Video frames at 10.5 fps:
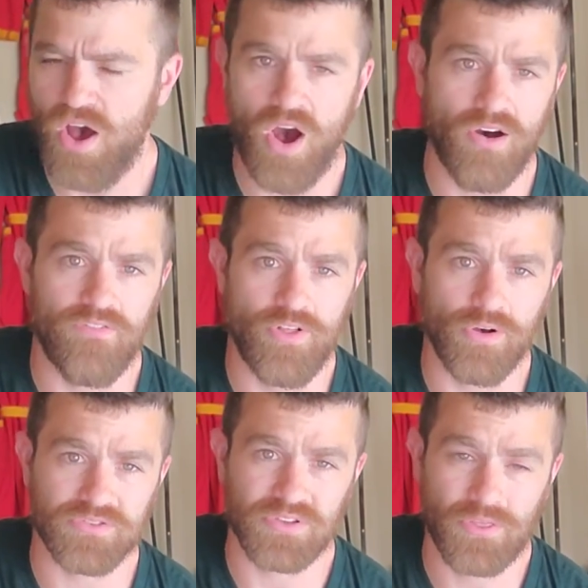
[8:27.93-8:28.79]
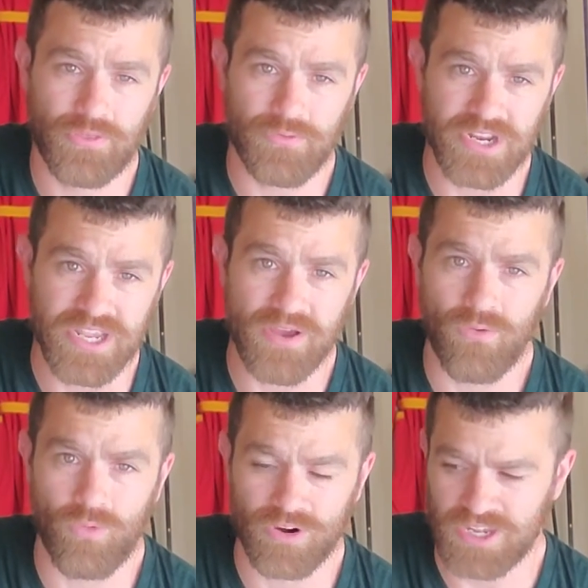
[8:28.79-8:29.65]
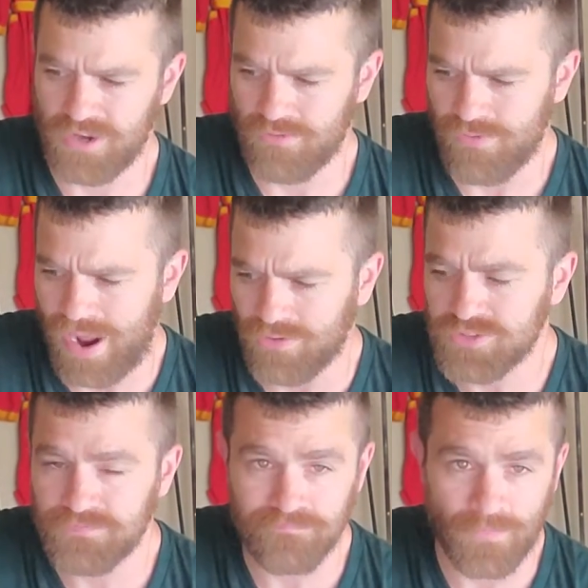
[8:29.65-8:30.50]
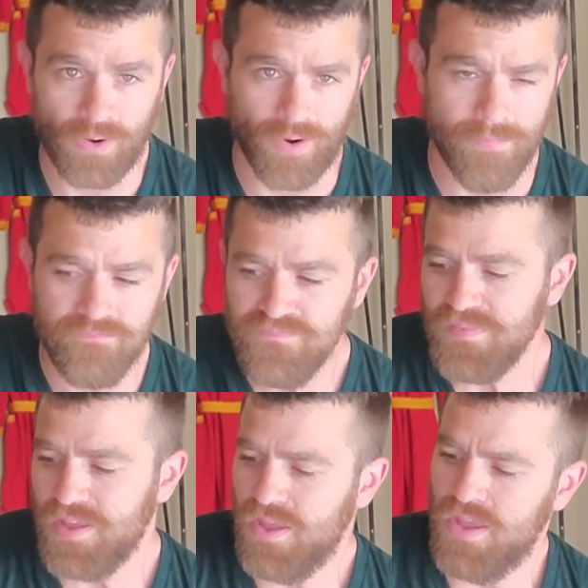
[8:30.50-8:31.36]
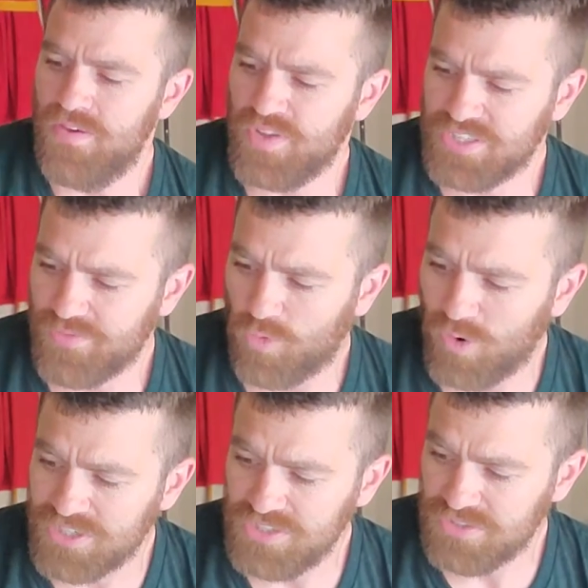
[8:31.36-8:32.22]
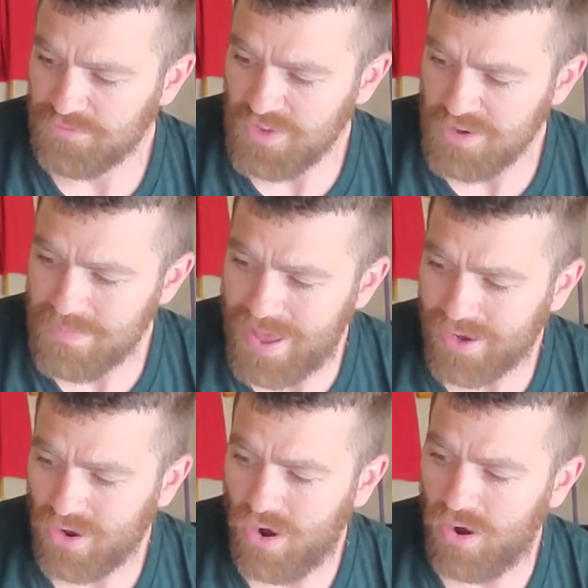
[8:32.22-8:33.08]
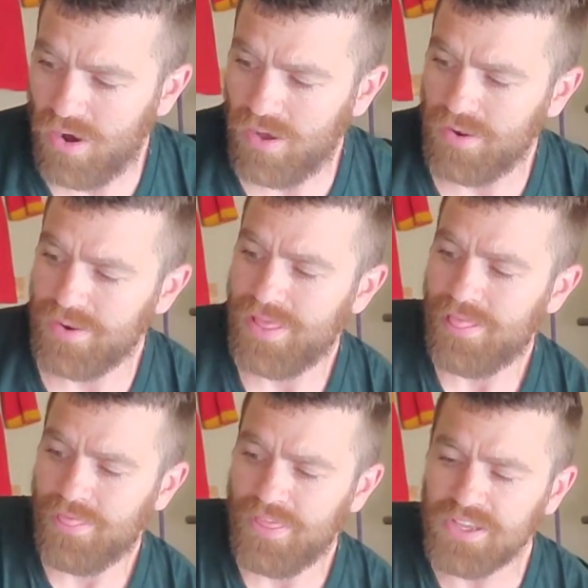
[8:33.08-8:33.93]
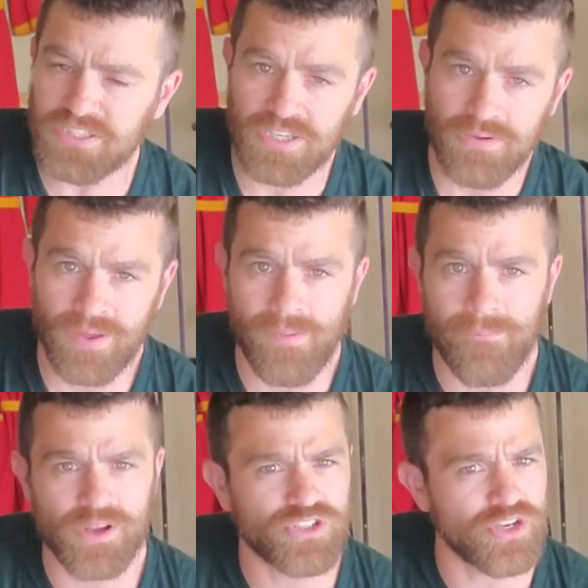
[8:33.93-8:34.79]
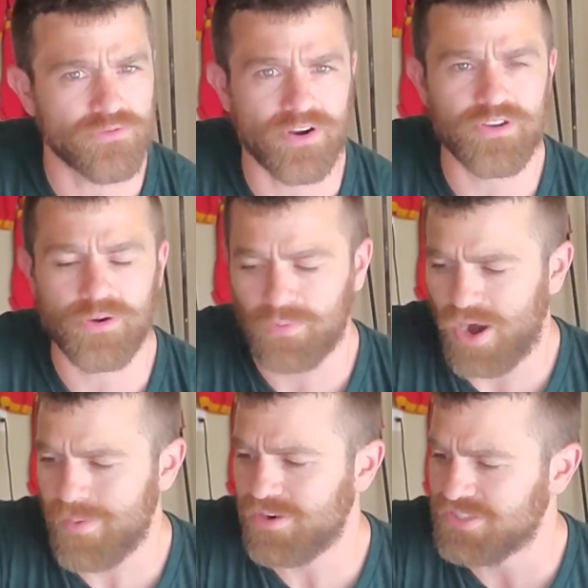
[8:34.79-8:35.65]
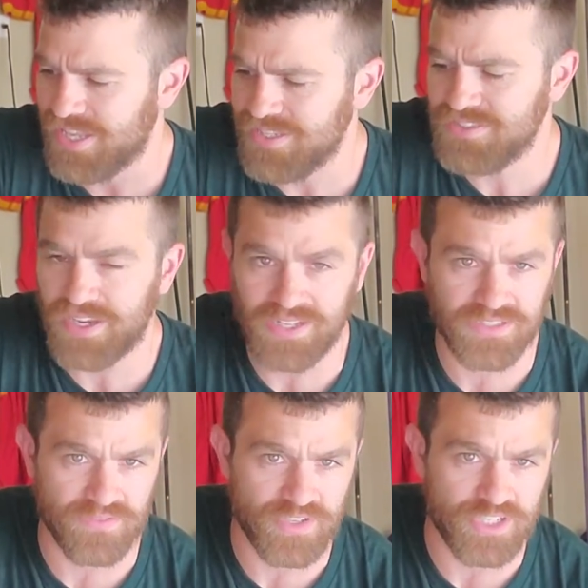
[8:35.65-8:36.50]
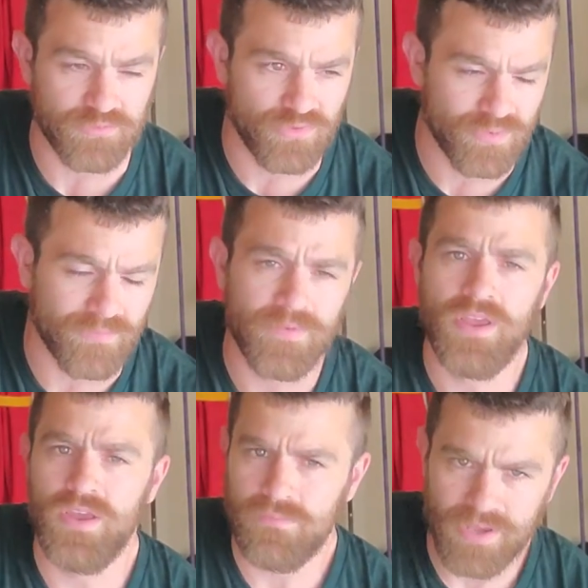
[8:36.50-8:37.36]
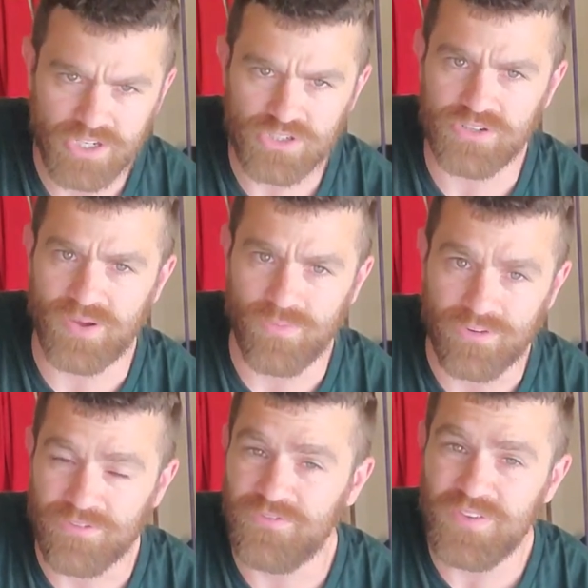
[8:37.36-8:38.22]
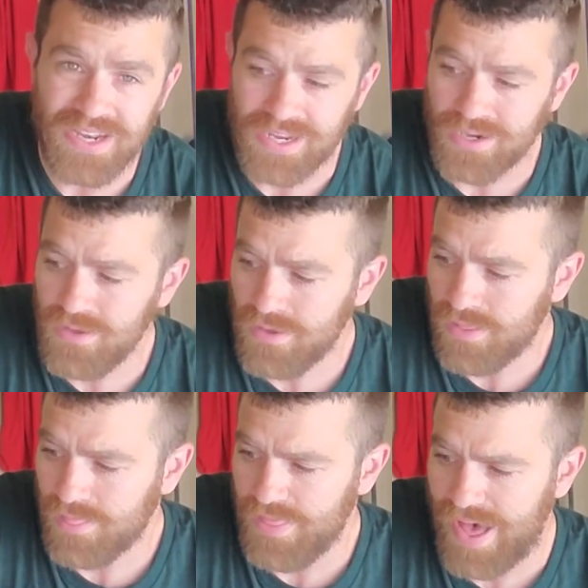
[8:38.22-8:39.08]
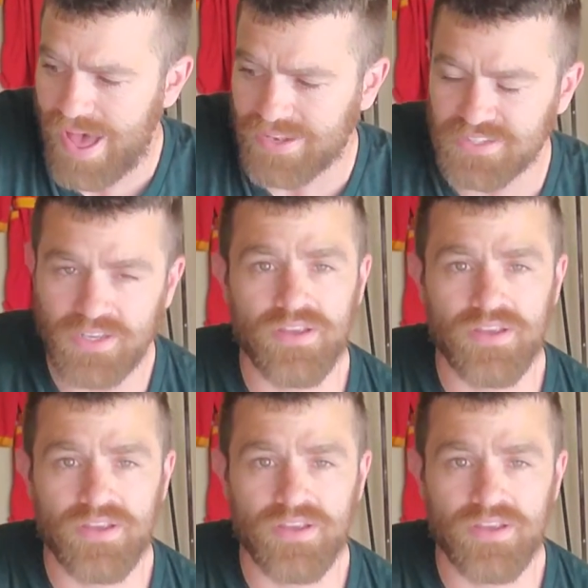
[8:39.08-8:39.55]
of those 3 working rounds. All right. If you guys have questions or feedback on this, make sure you run your primer, 10 seconds of each movement. Make sure that we're fitting that